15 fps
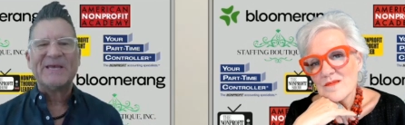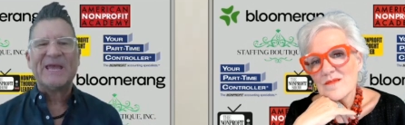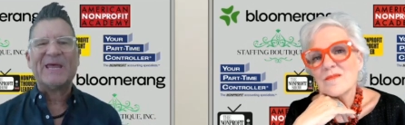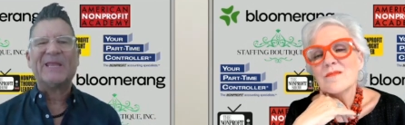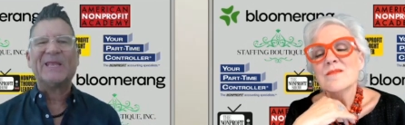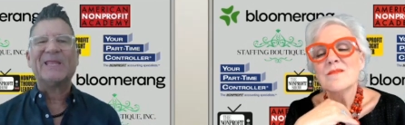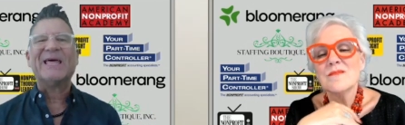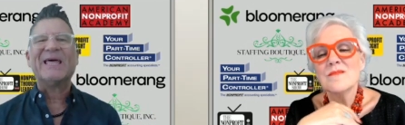
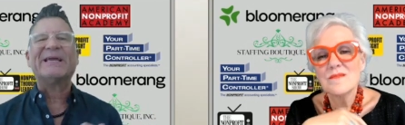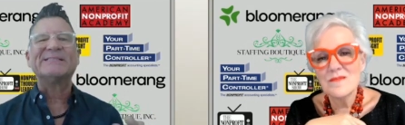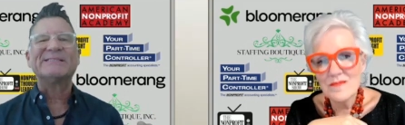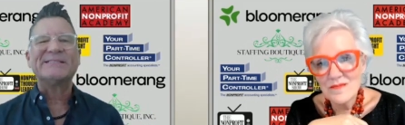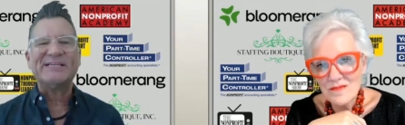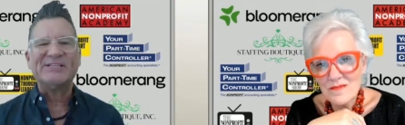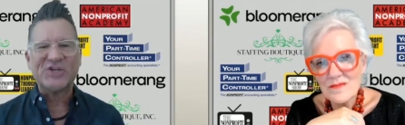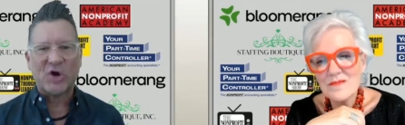Speaker 1: and mm-hmm.
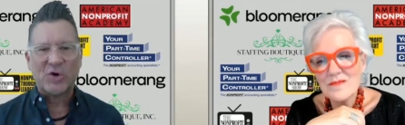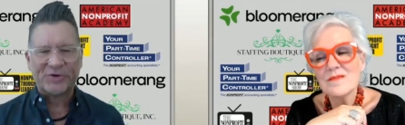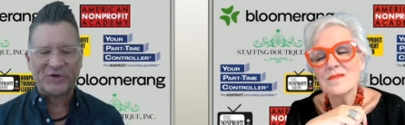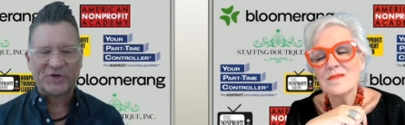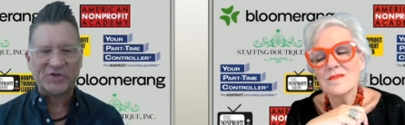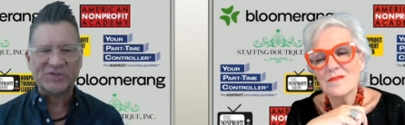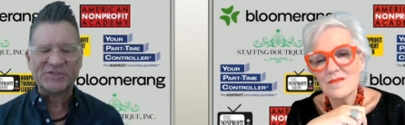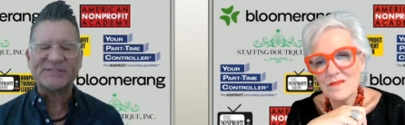legacy
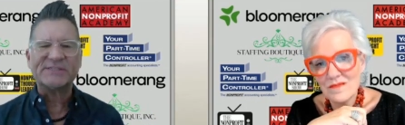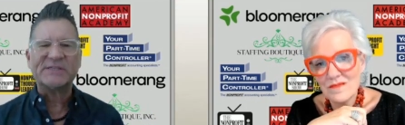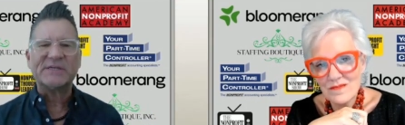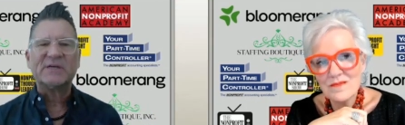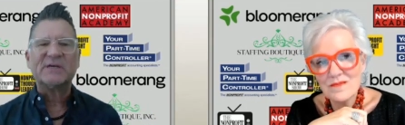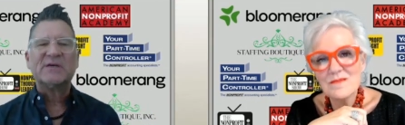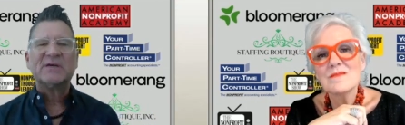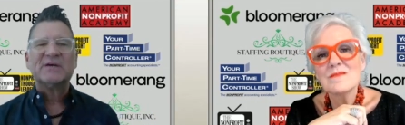donors.
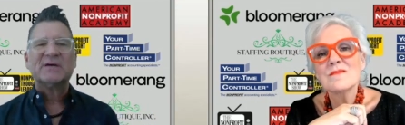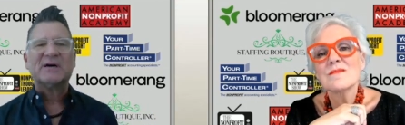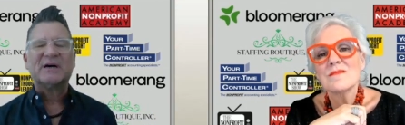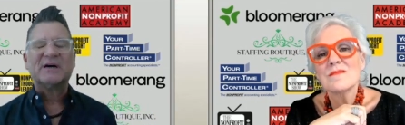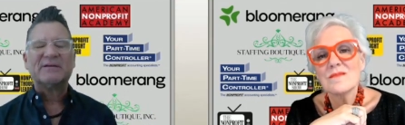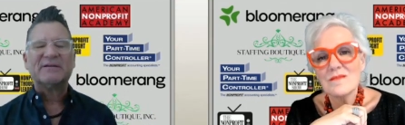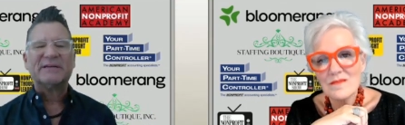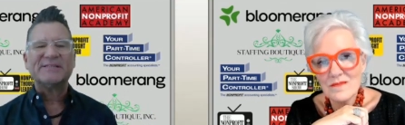
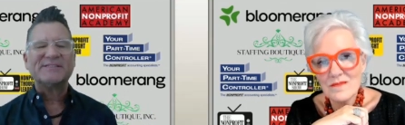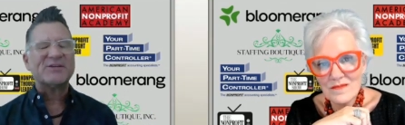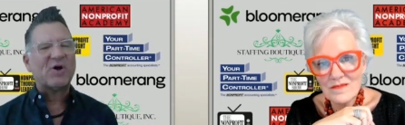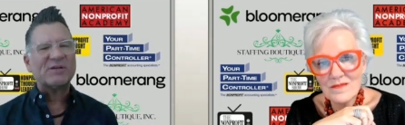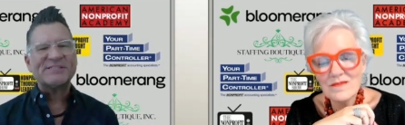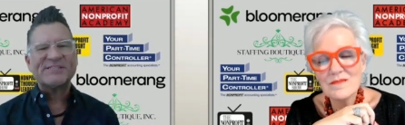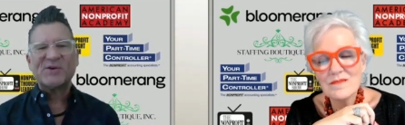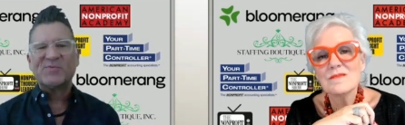Uh, it's mm-hmm.
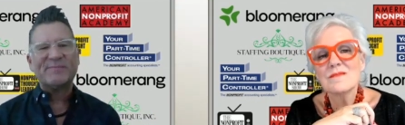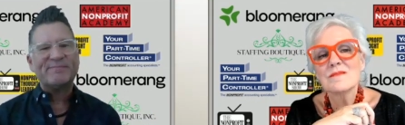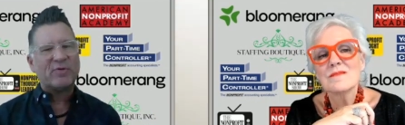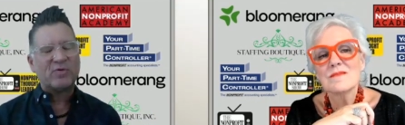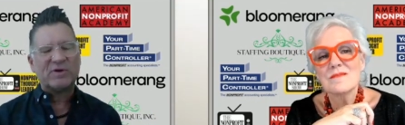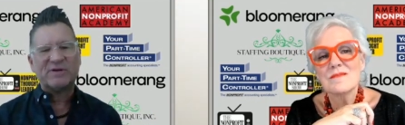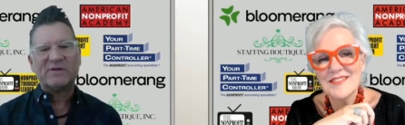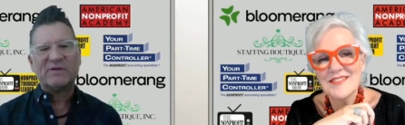also
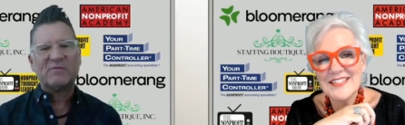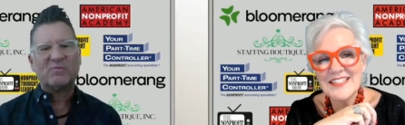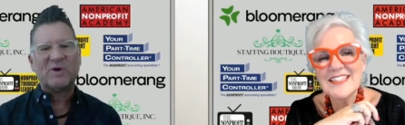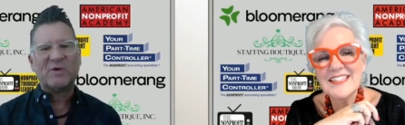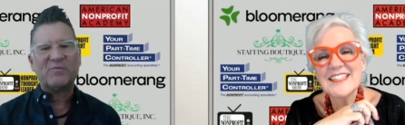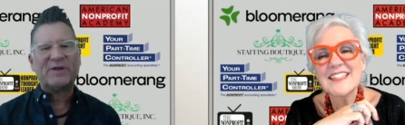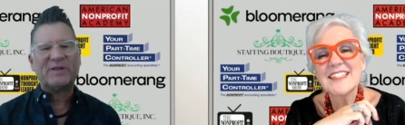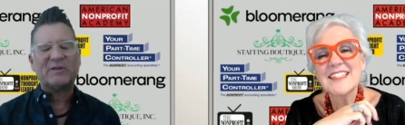important
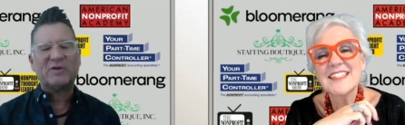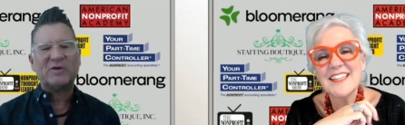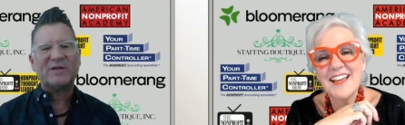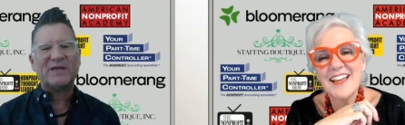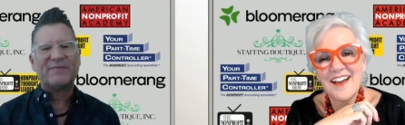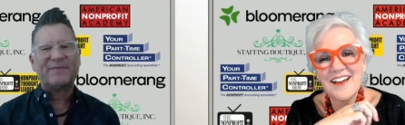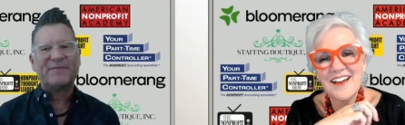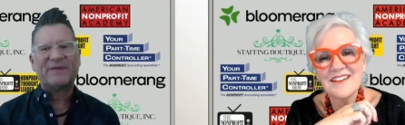when we look
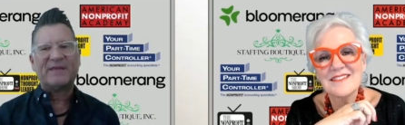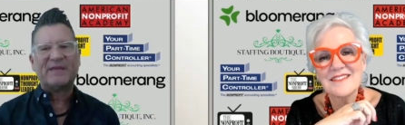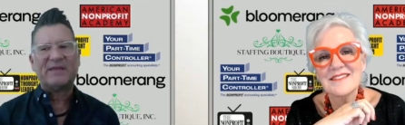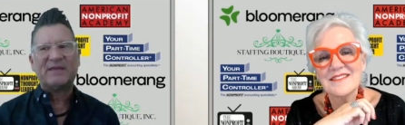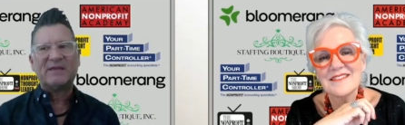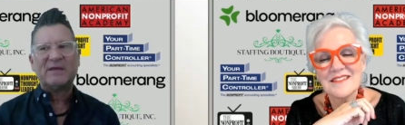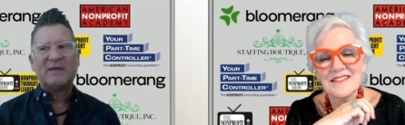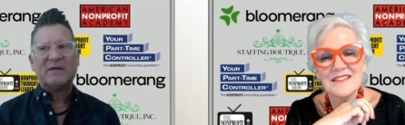at
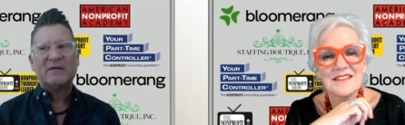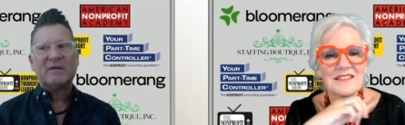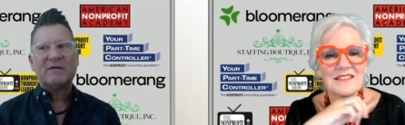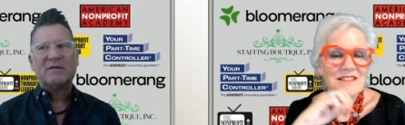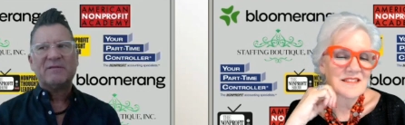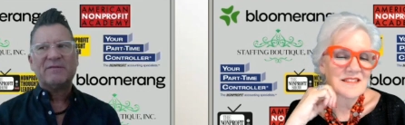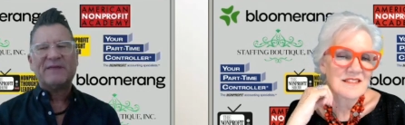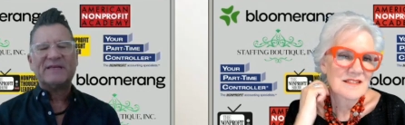the
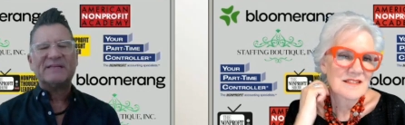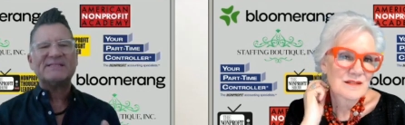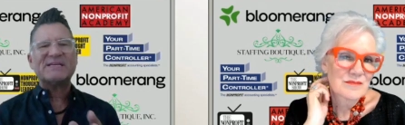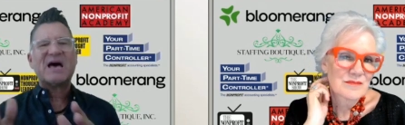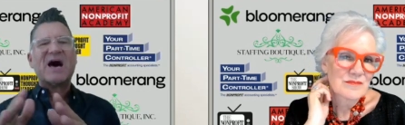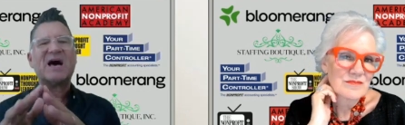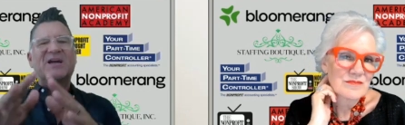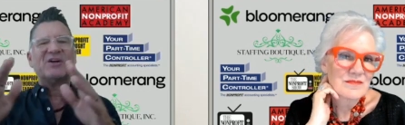the
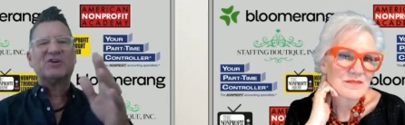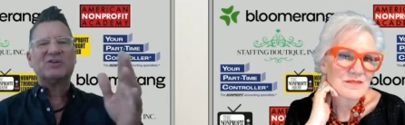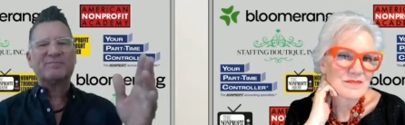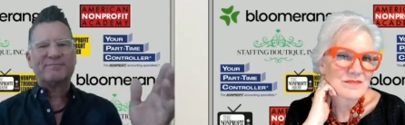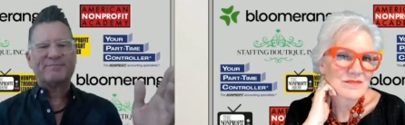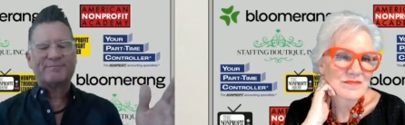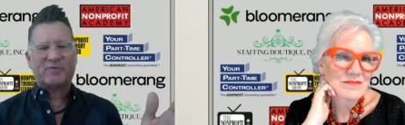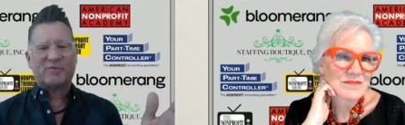
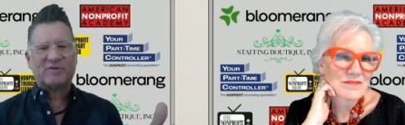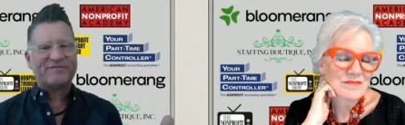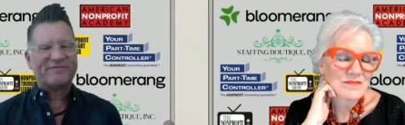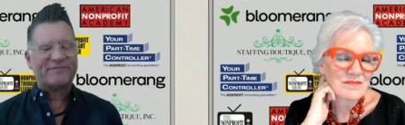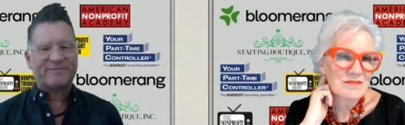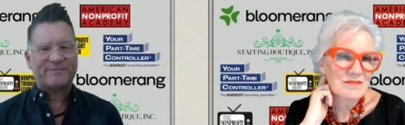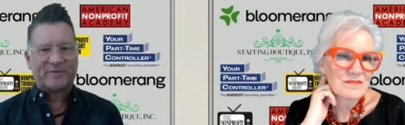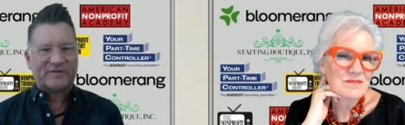entire
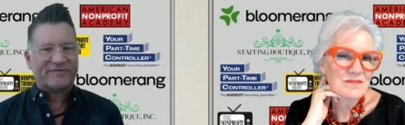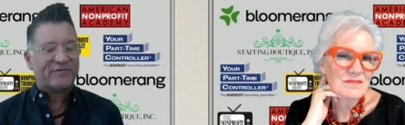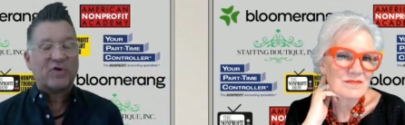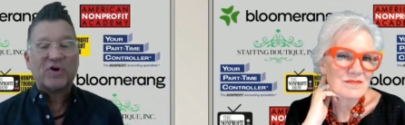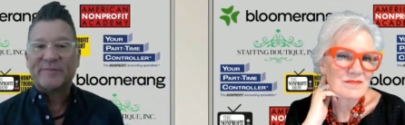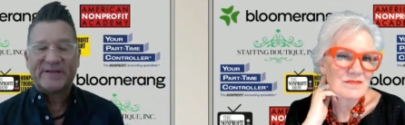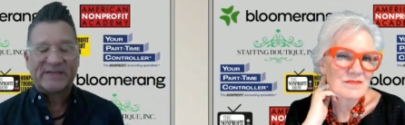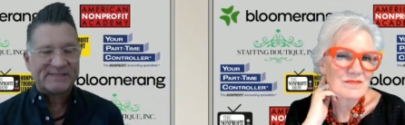perf
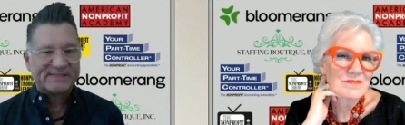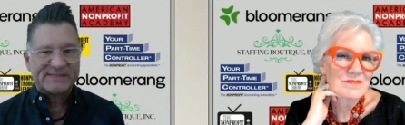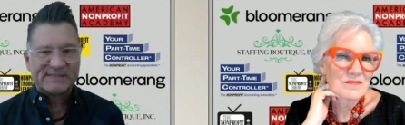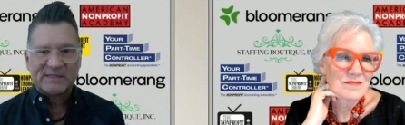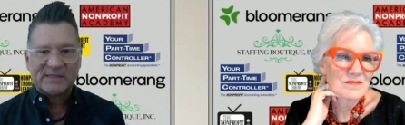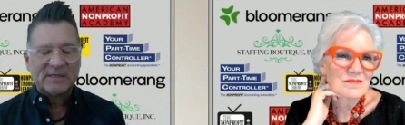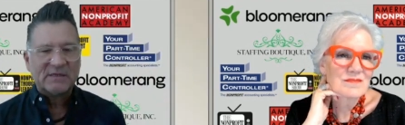performance